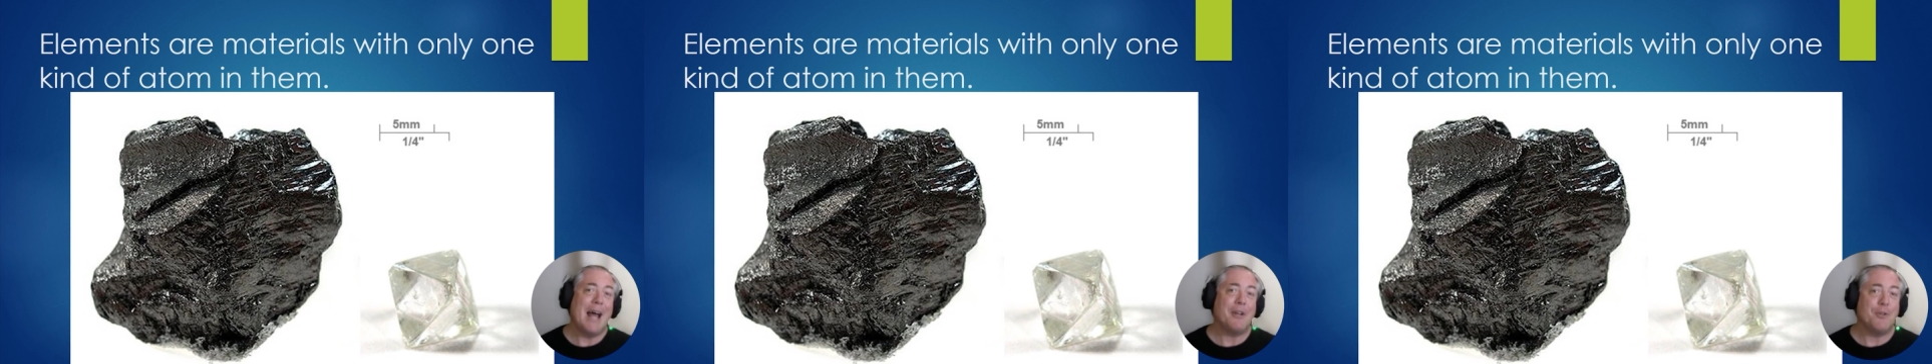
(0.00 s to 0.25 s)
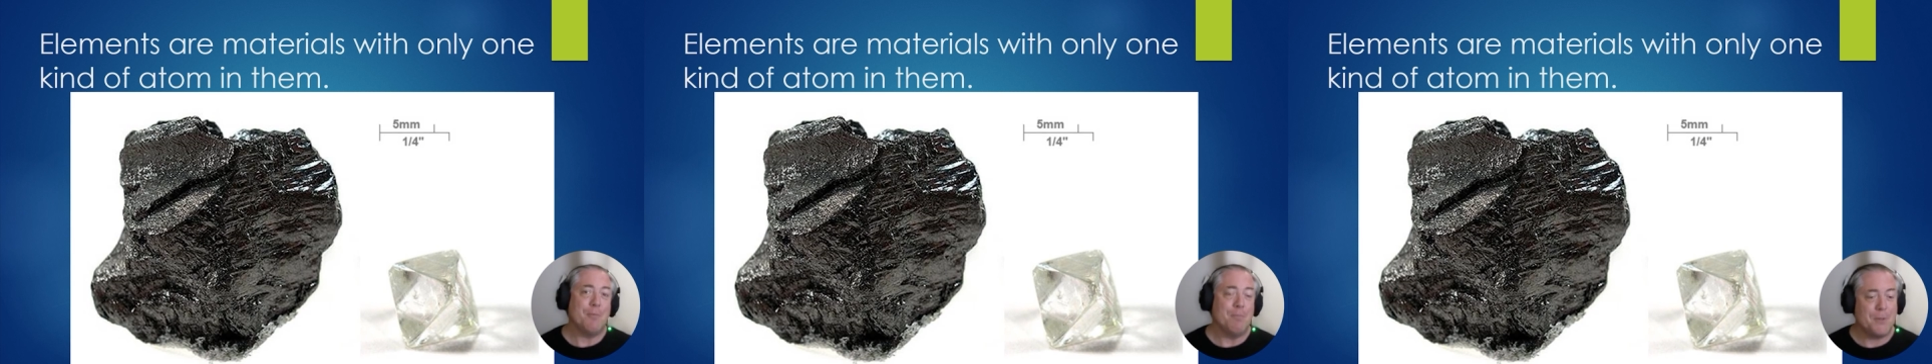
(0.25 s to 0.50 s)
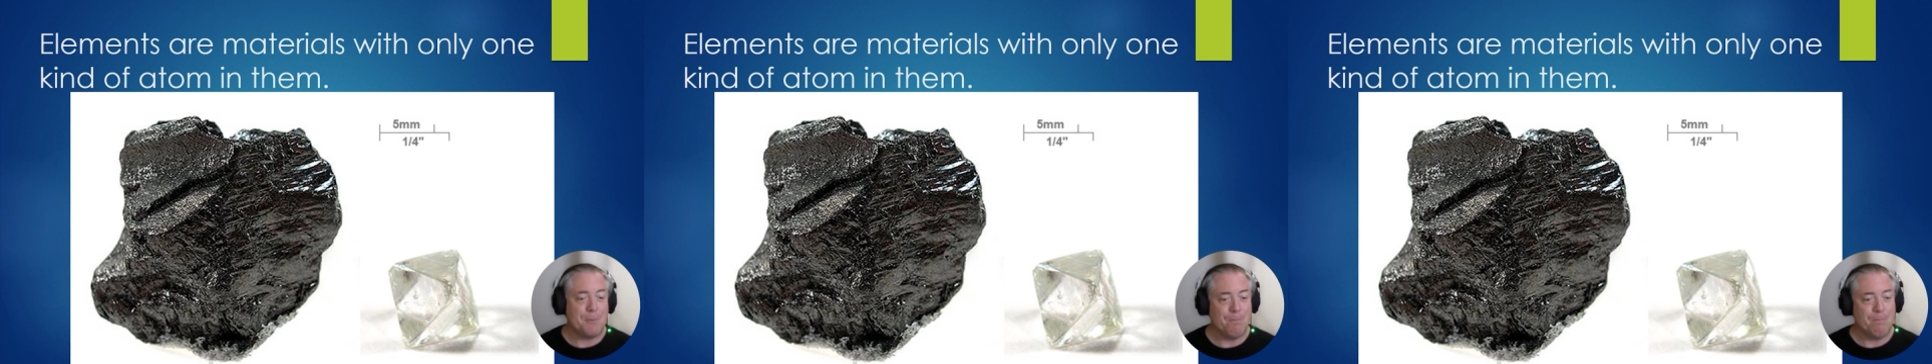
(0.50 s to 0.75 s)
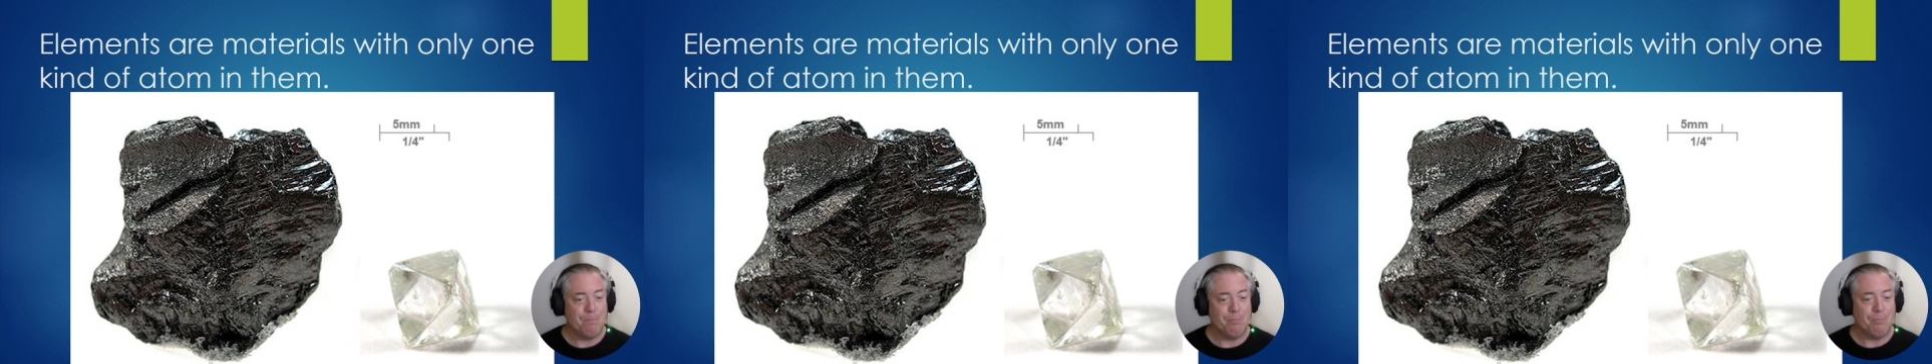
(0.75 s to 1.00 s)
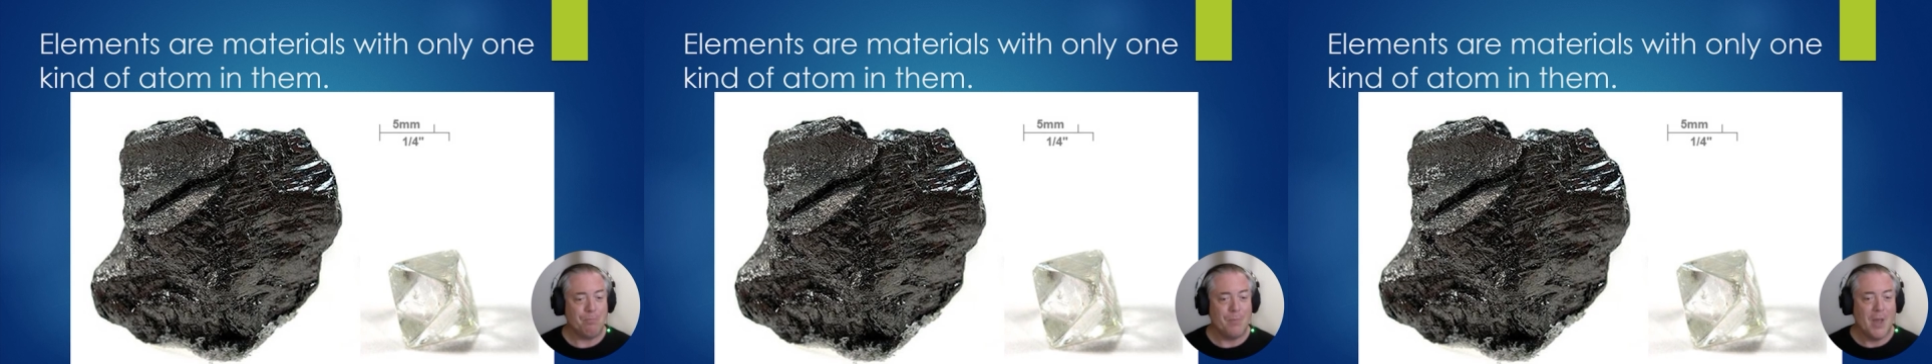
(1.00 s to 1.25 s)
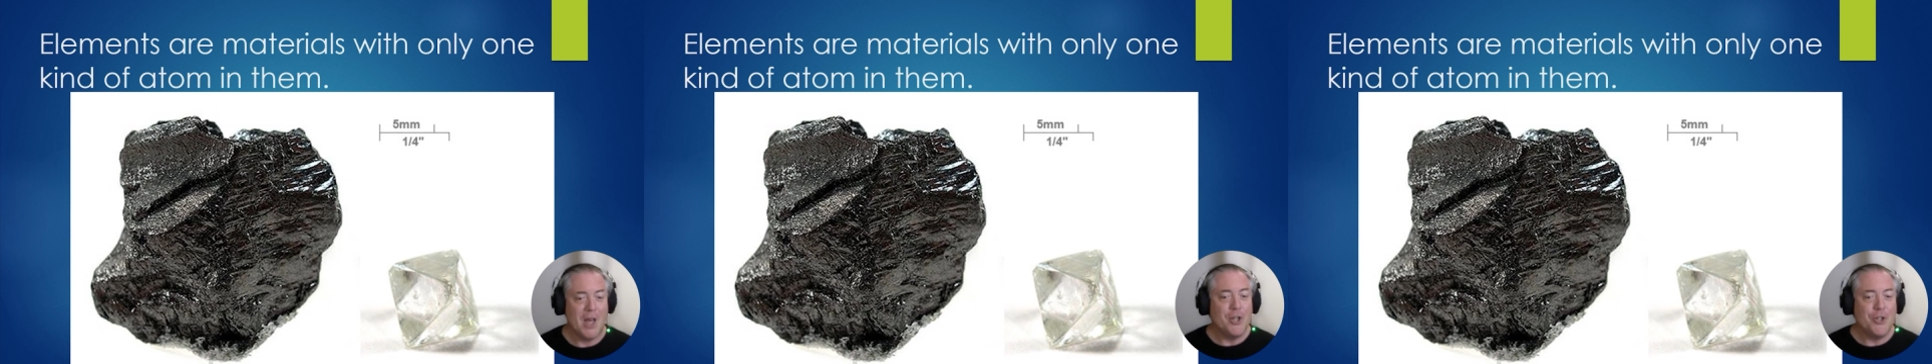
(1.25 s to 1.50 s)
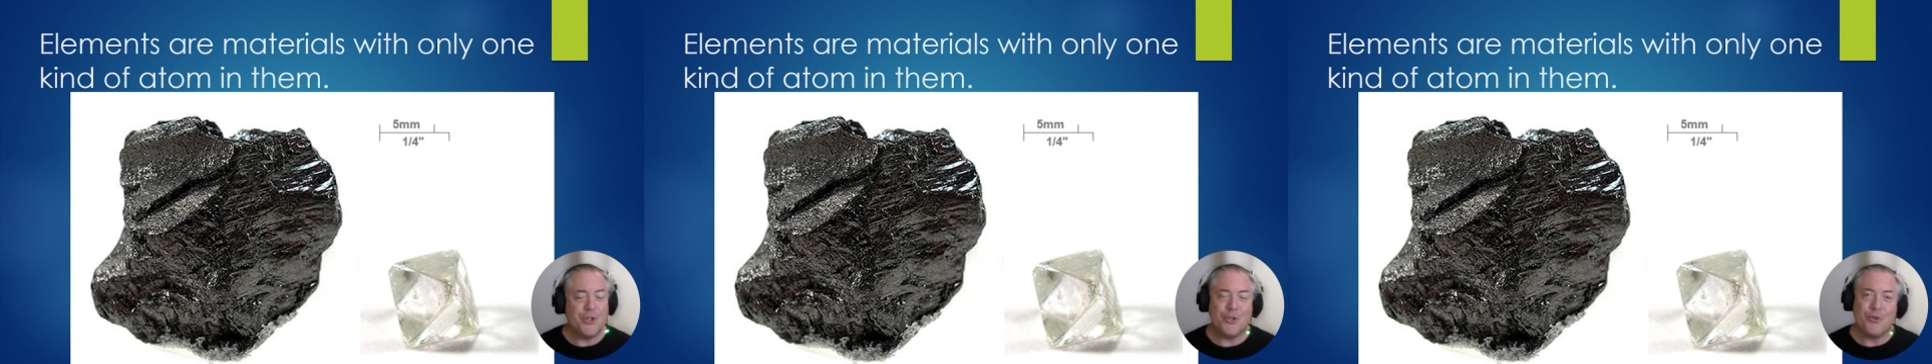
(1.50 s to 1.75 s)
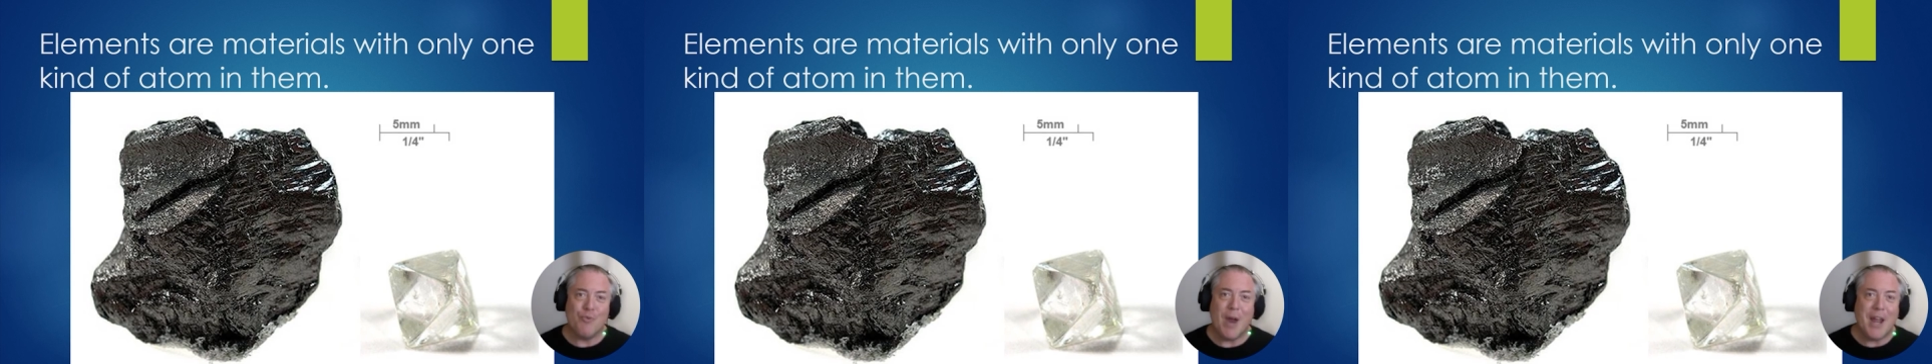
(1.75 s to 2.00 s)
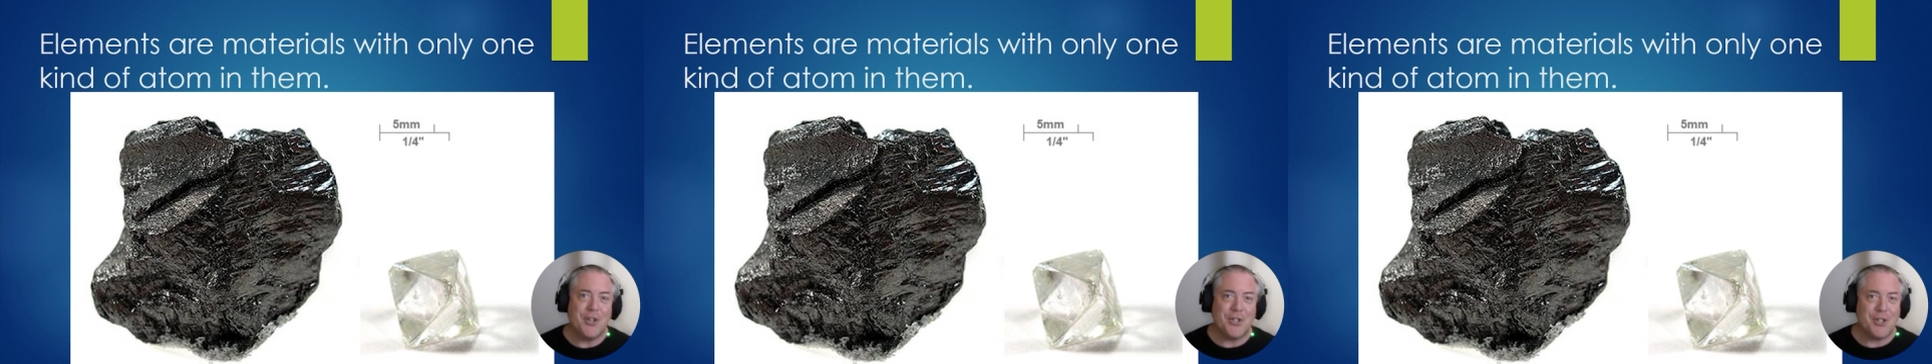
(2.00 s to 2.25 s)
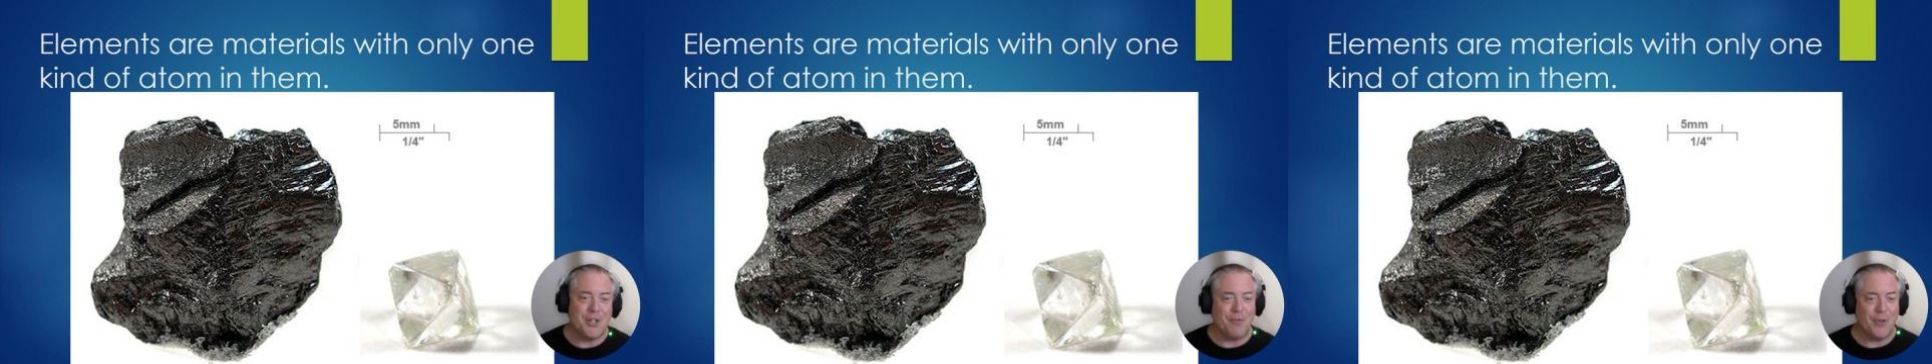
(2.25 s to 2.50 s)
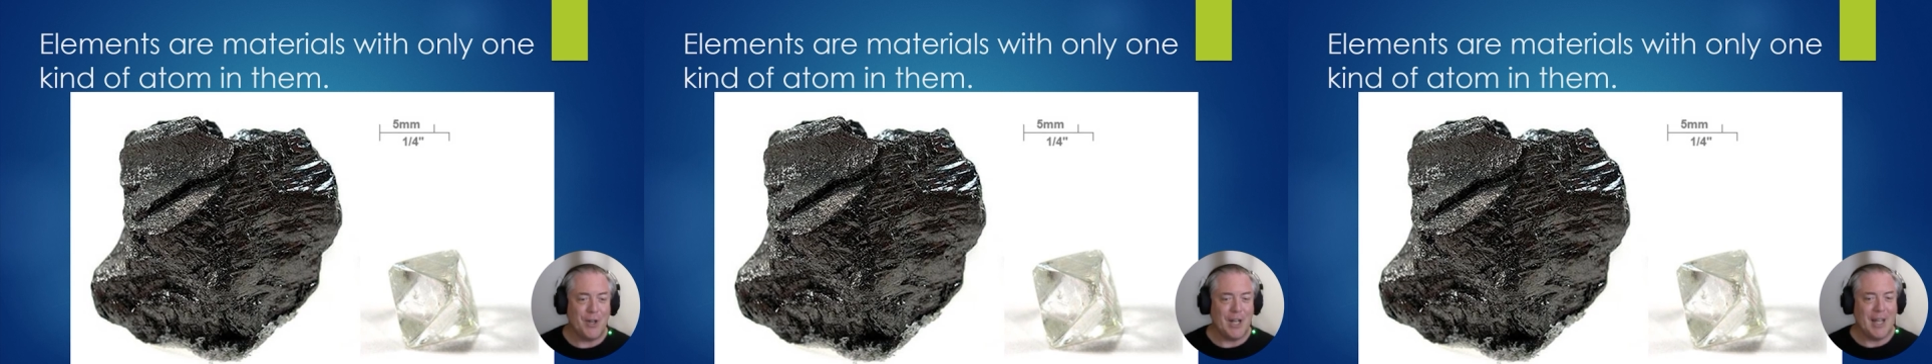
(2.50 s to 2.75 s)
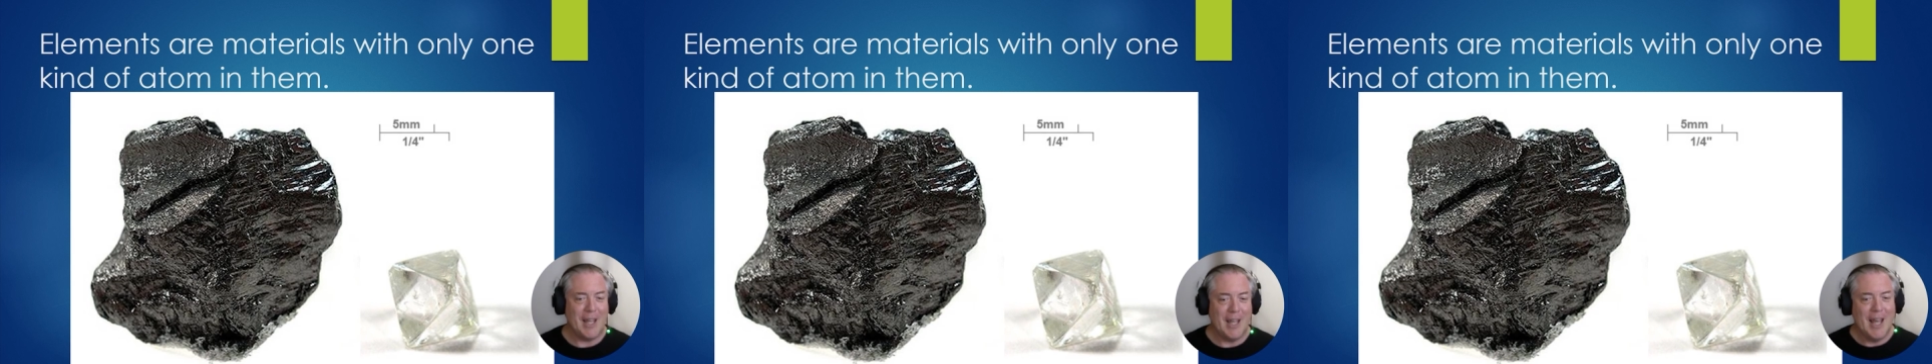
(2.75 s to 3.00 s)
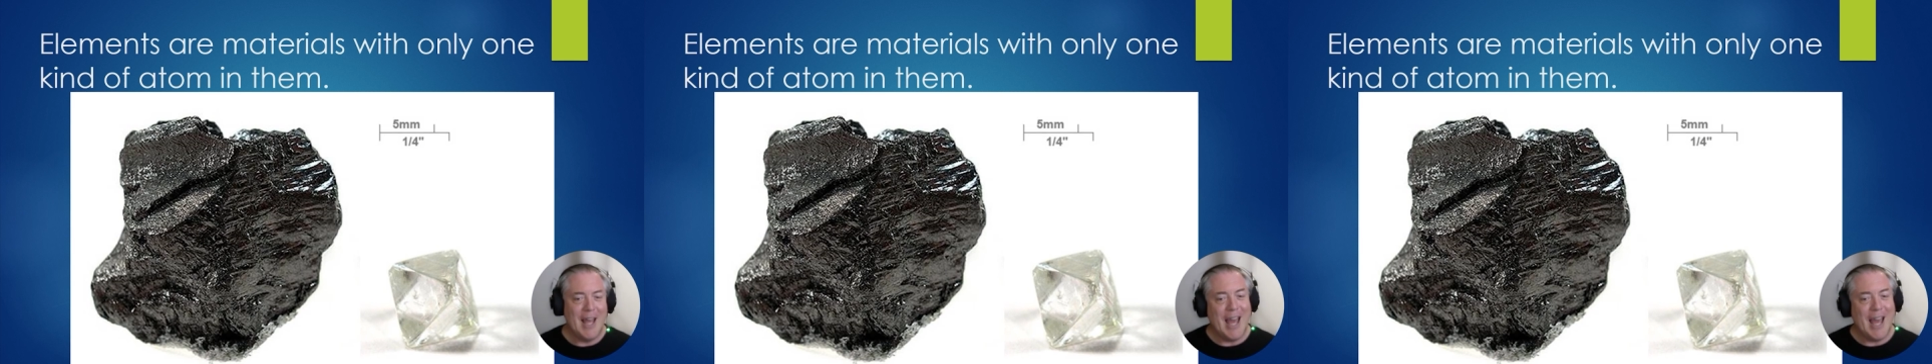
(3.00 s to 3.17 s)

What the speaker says: atoms, just arranged differently.